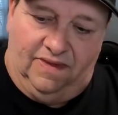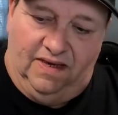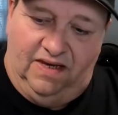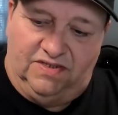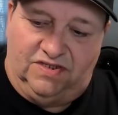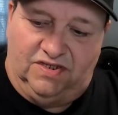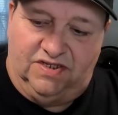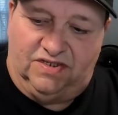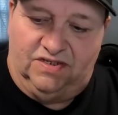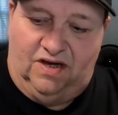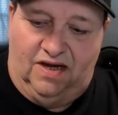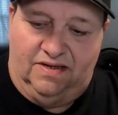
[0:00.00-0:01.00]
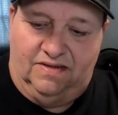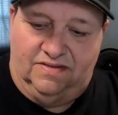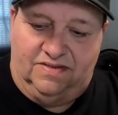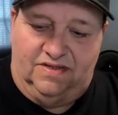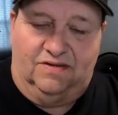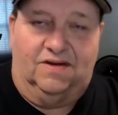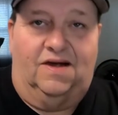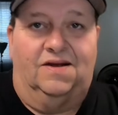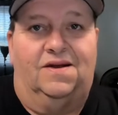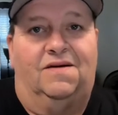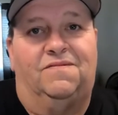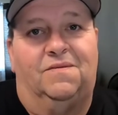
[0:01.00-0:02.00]
it's just still not
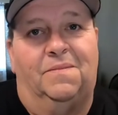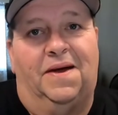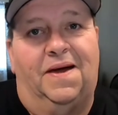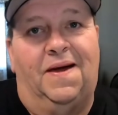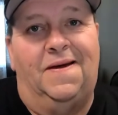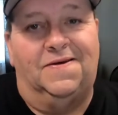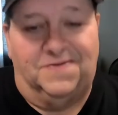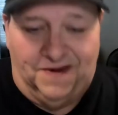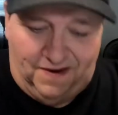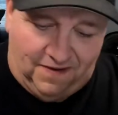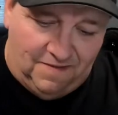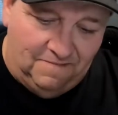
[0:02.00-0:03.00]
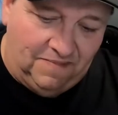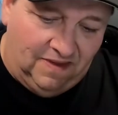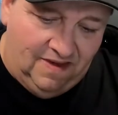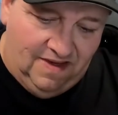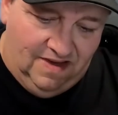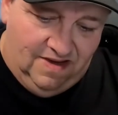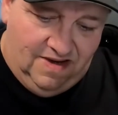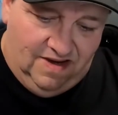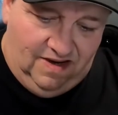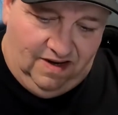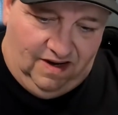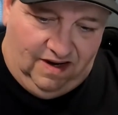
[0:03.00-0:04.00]
enough for me. So
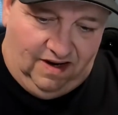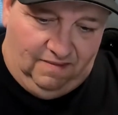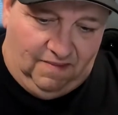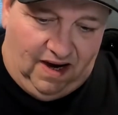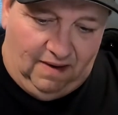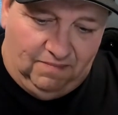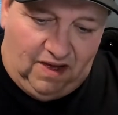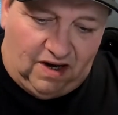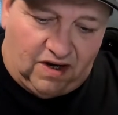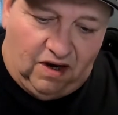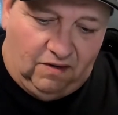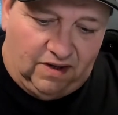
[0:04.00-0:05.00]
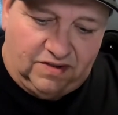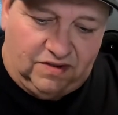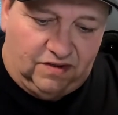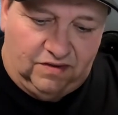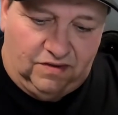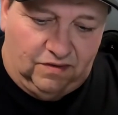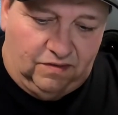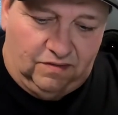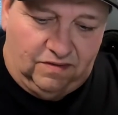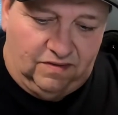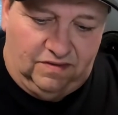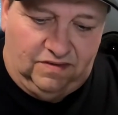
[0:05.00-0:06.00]
I'm not going to,
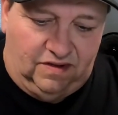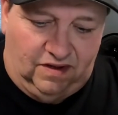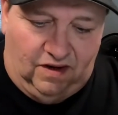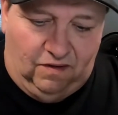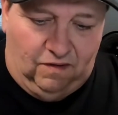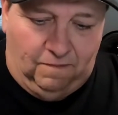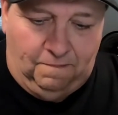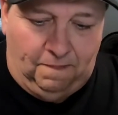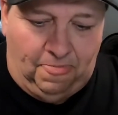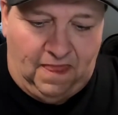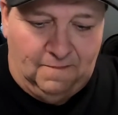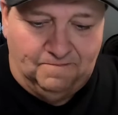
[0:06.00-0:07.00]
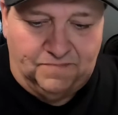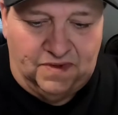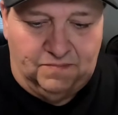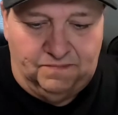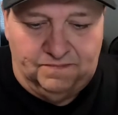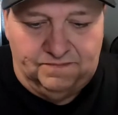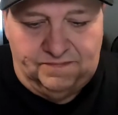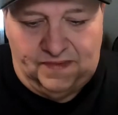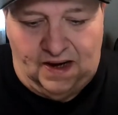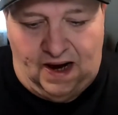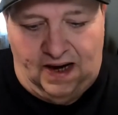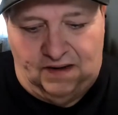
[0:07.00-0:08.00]
you know,
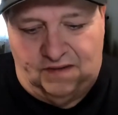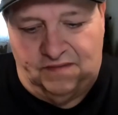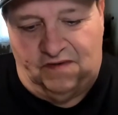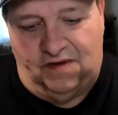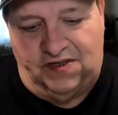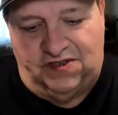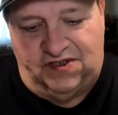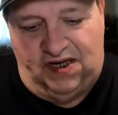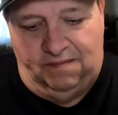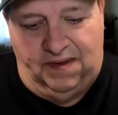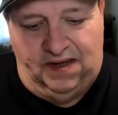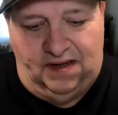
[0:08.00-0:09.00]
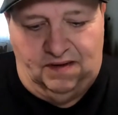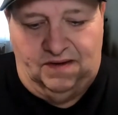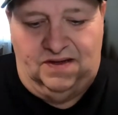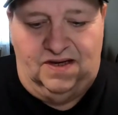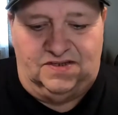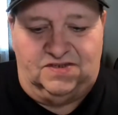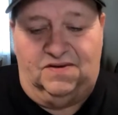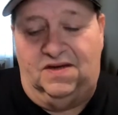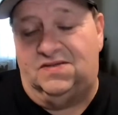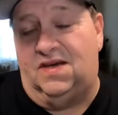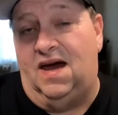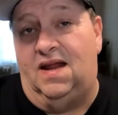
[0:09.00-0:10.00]
I don't really see me.
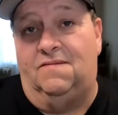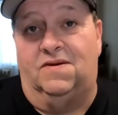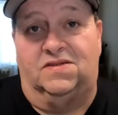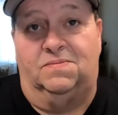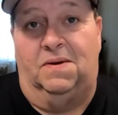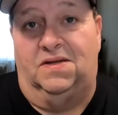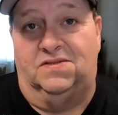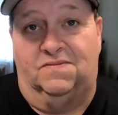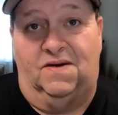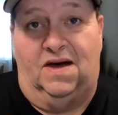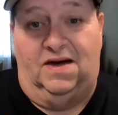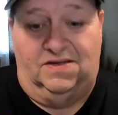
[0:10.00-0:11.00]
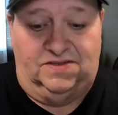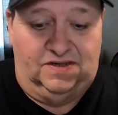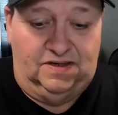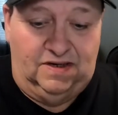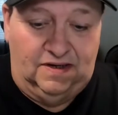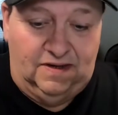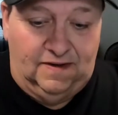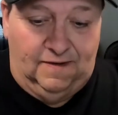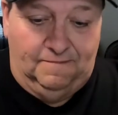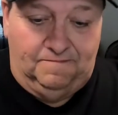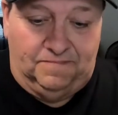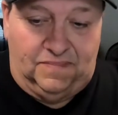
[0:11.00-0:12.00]
It's kind of expensive, guys.
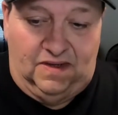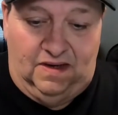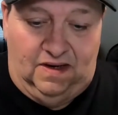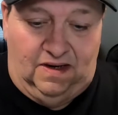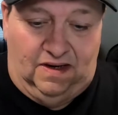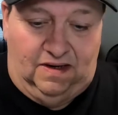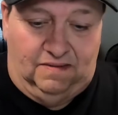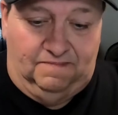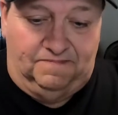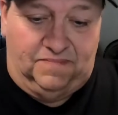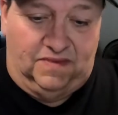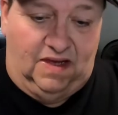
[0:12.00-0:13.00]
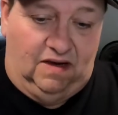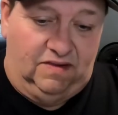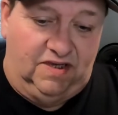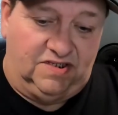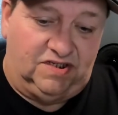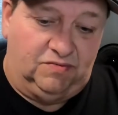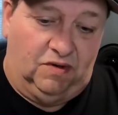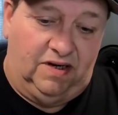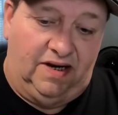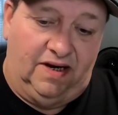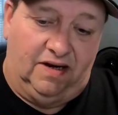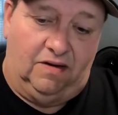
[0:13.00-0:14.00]
Now this one
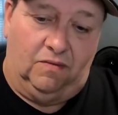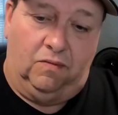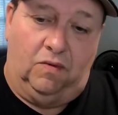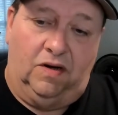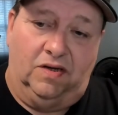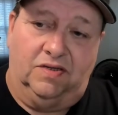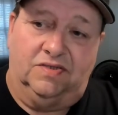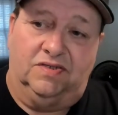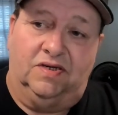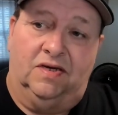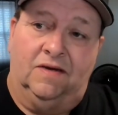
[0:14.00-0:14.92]
here cost